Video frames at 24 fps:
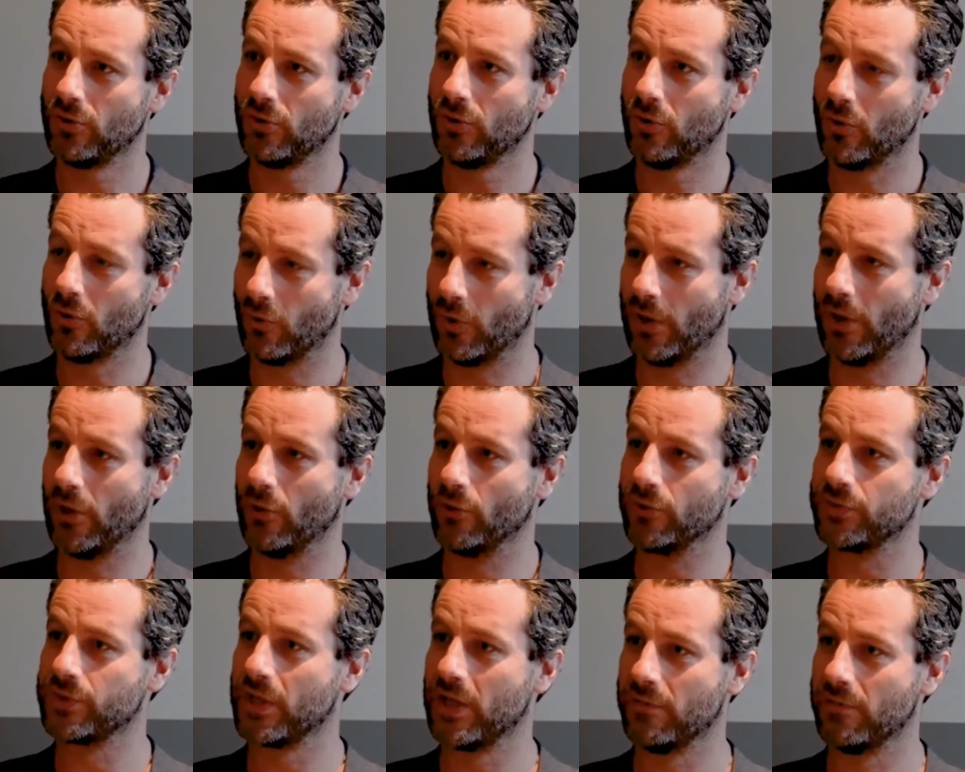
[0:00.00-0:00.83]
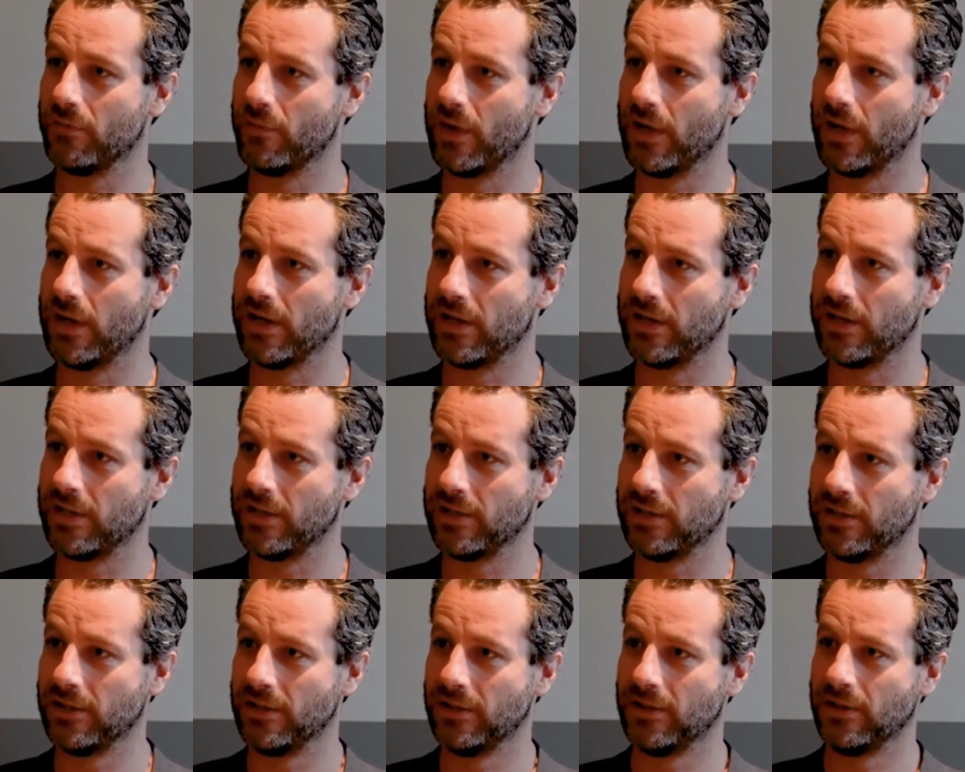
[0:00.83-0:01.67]
or
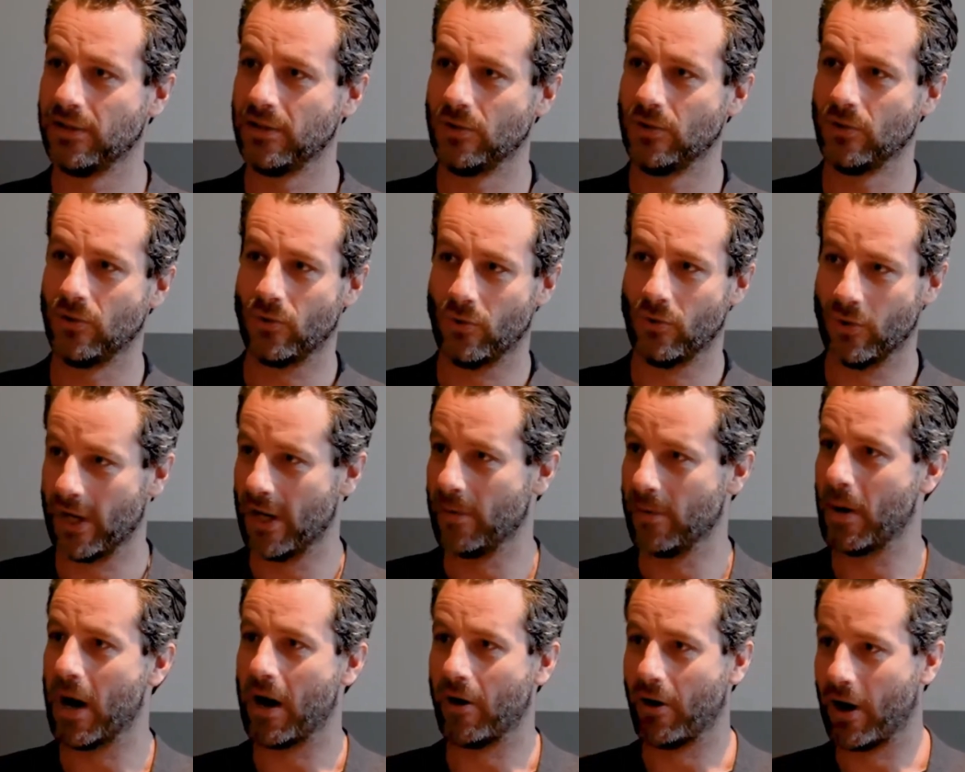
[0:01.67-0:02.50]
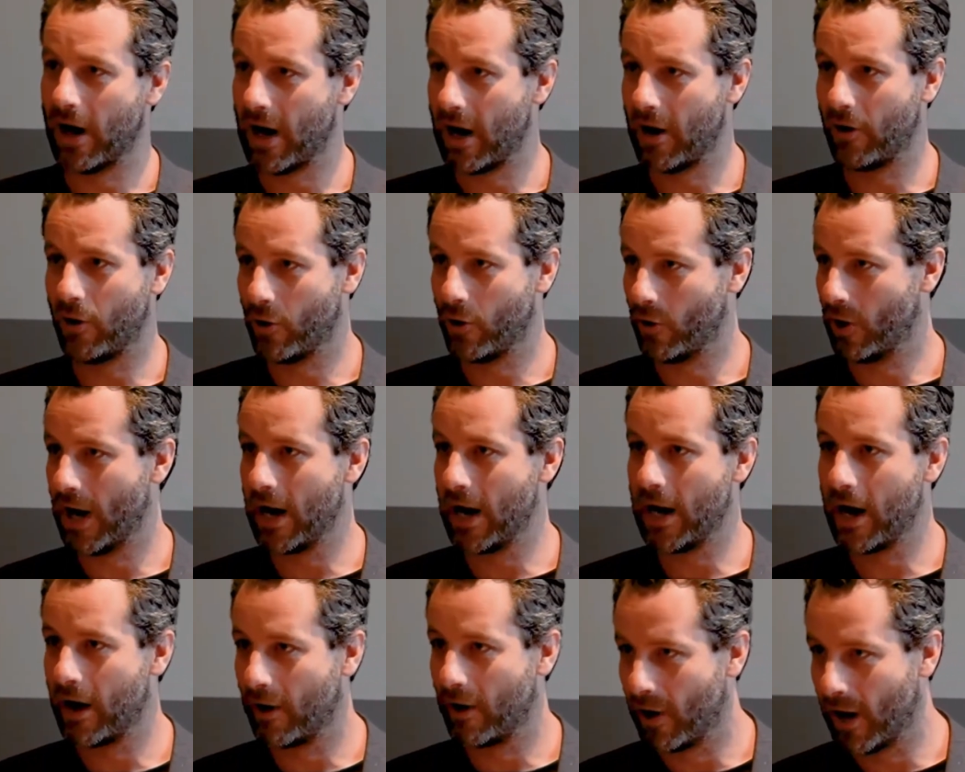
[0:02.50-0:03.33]
LTV or MRR or
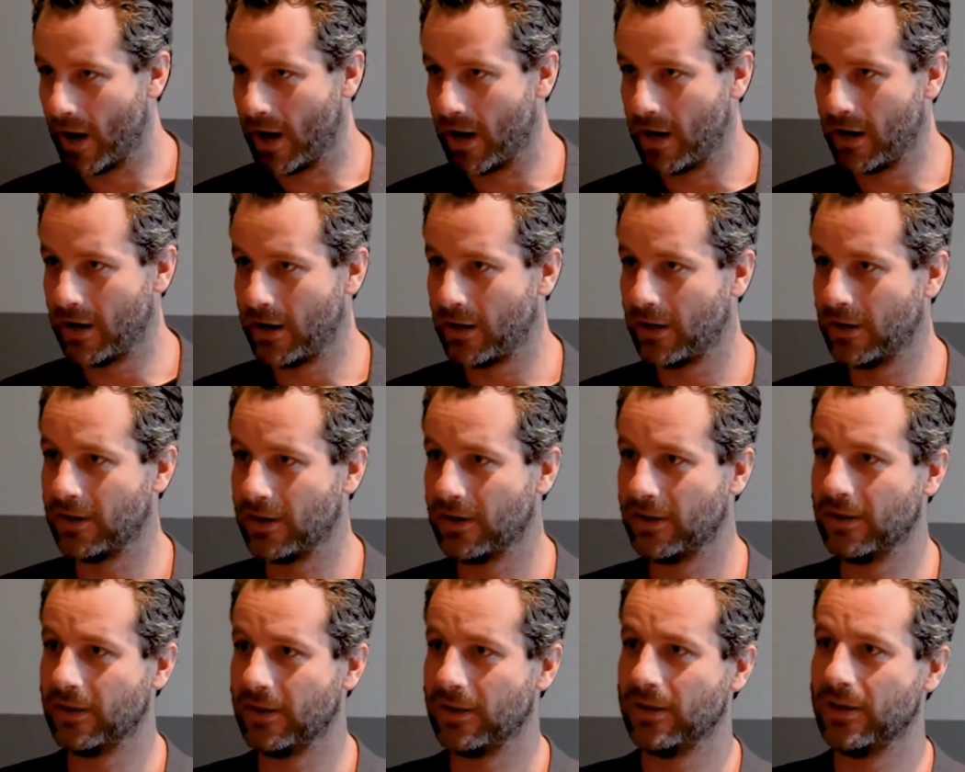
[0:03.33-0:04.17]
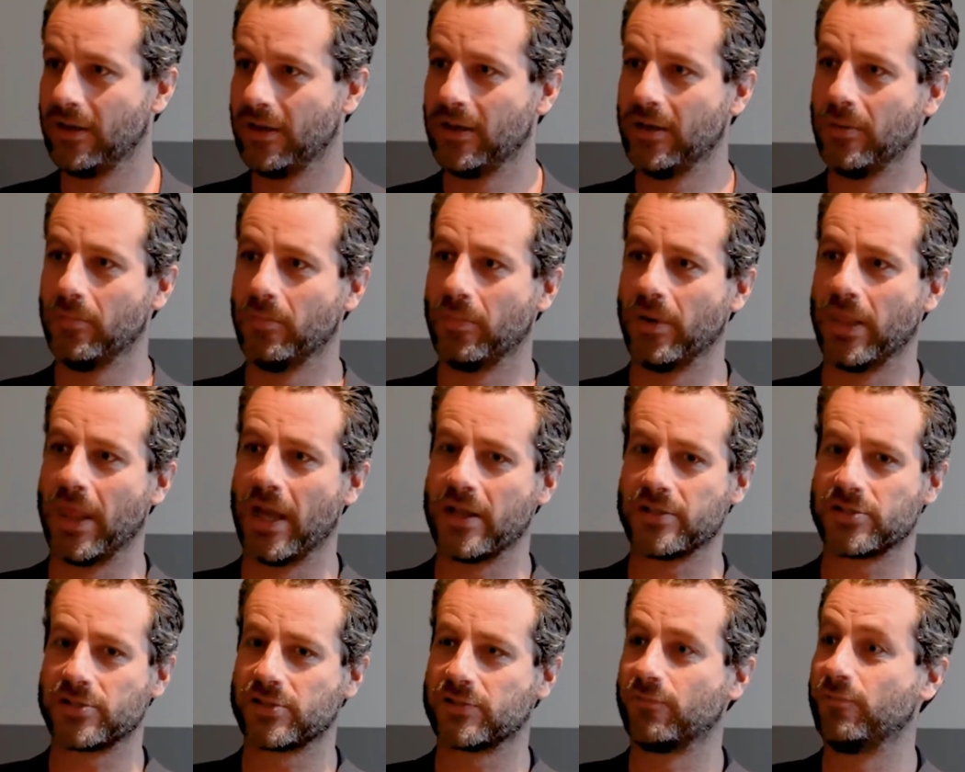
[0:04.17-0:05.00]
ARR, but
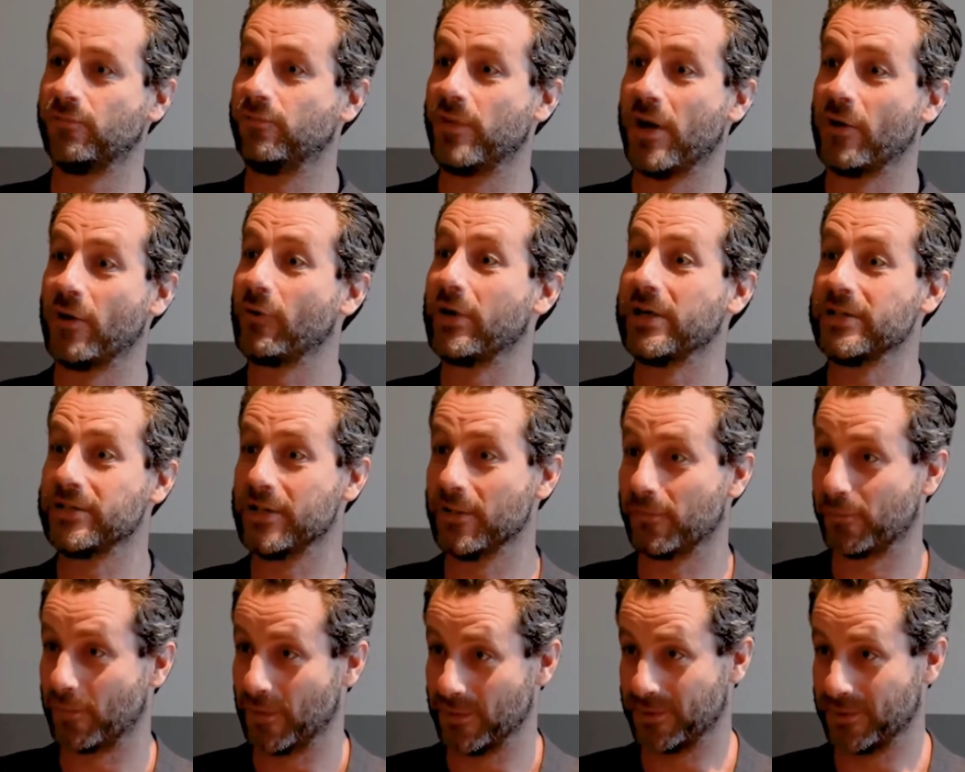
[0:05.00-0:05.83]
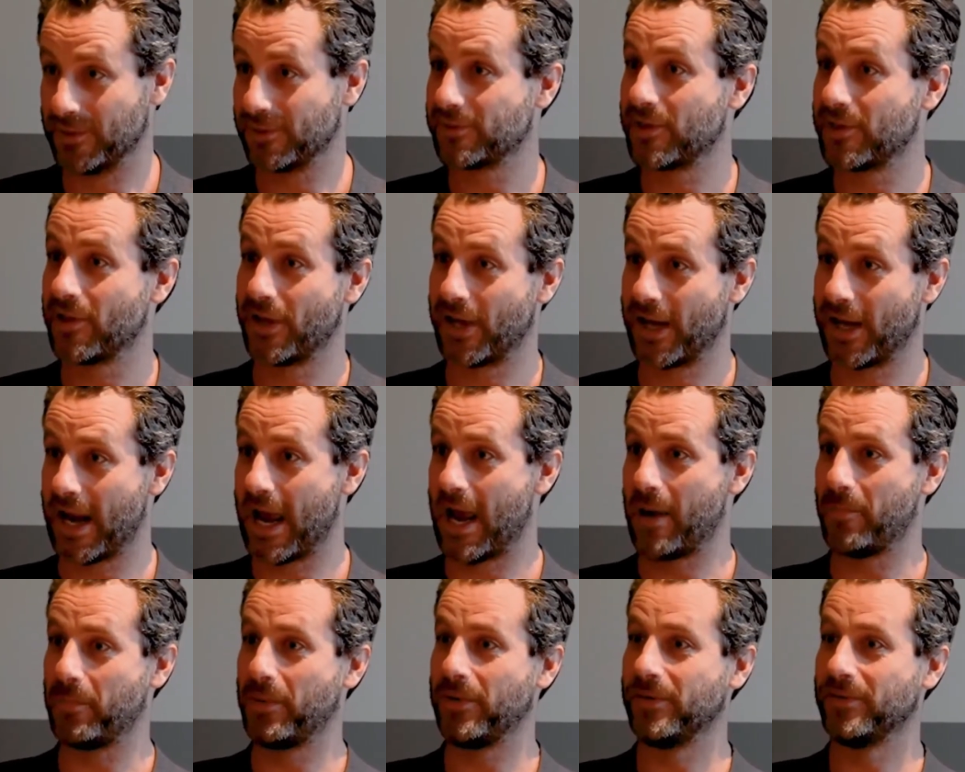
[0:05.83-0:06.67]
that's very different to selling an
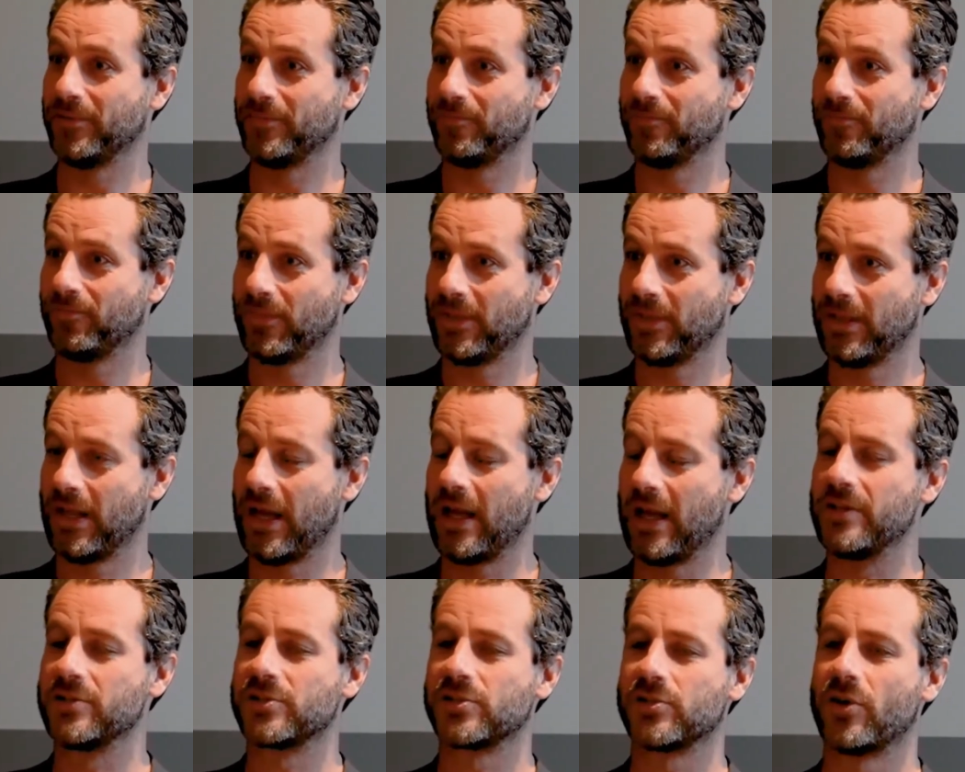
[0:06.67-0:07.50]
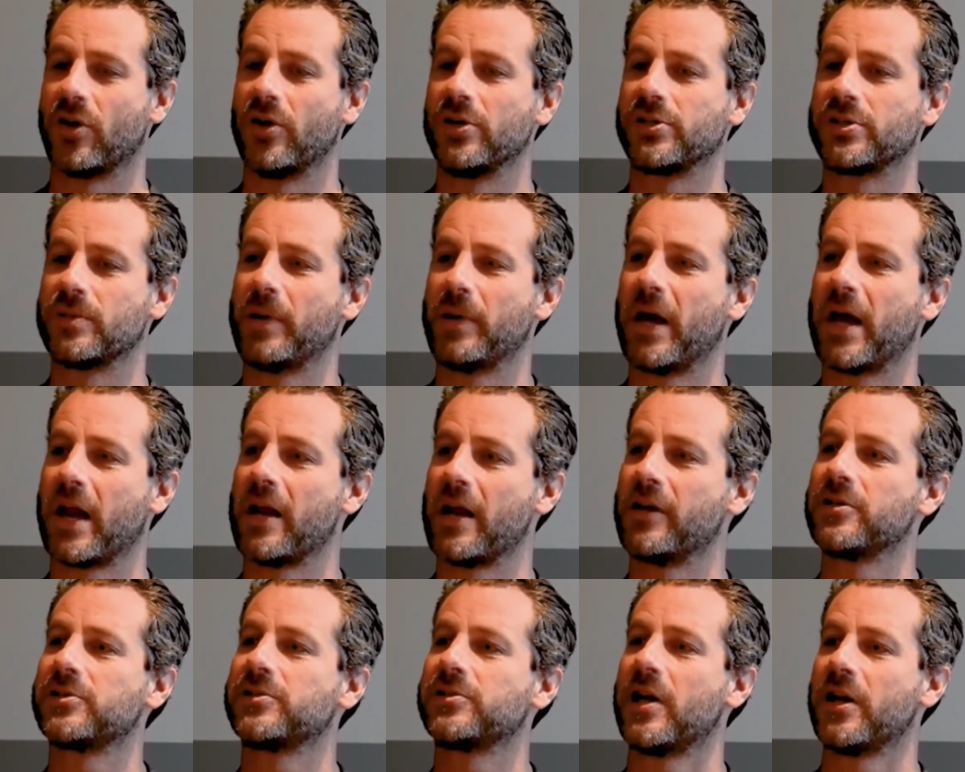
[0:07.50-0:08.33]
app. And so it's about
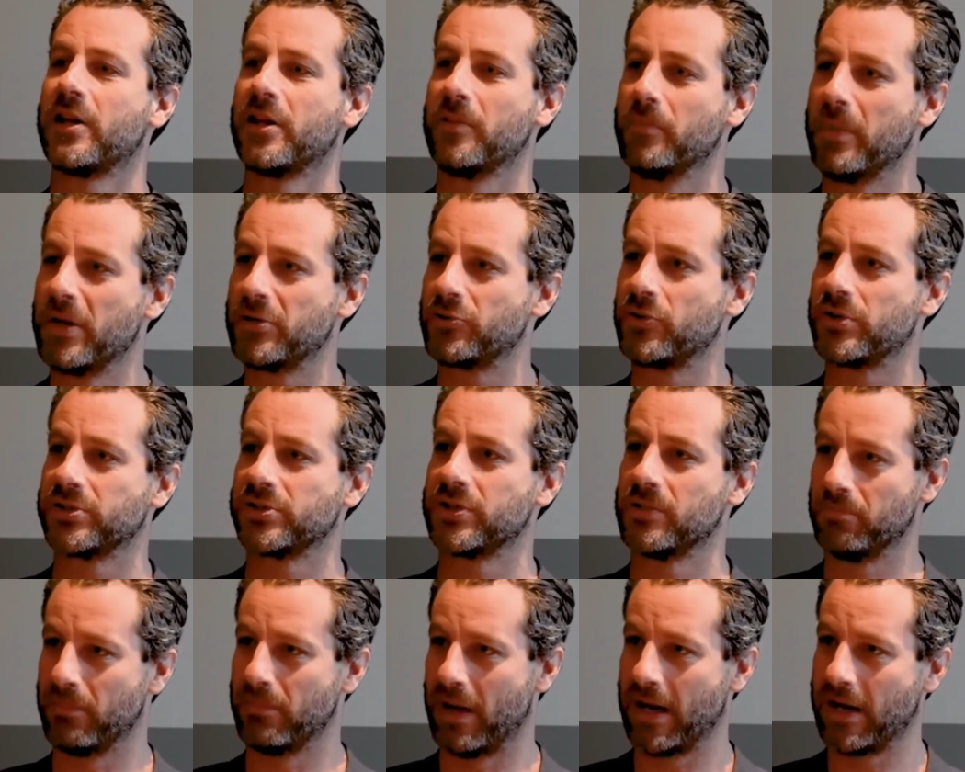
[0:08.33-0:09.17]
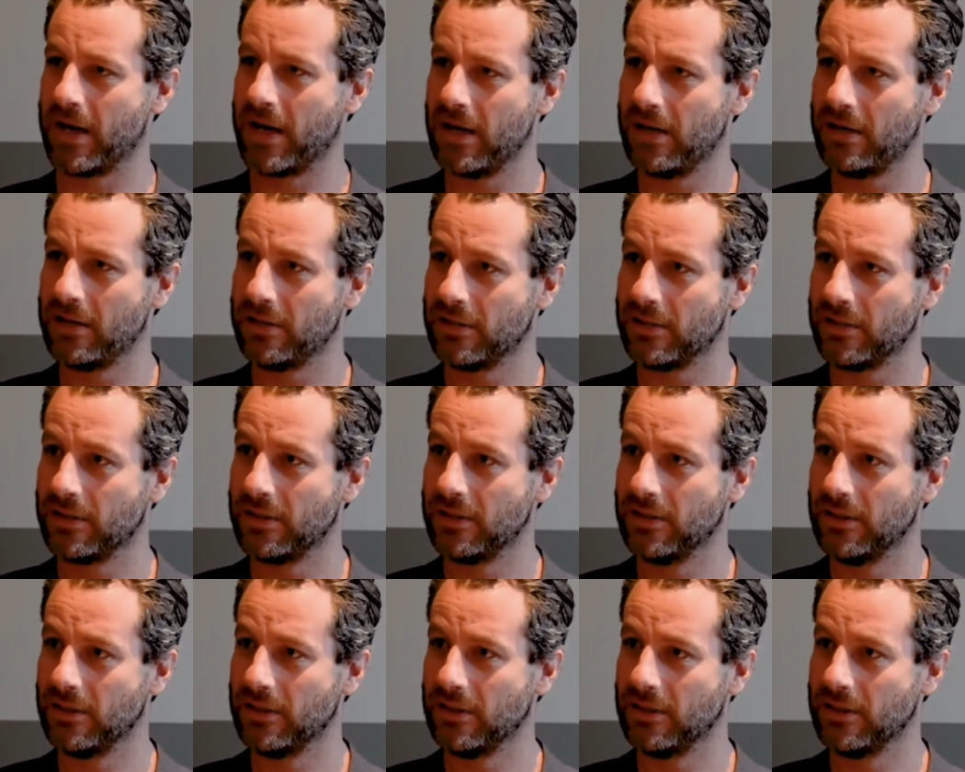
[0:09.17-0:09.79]
understanding the metrics that matter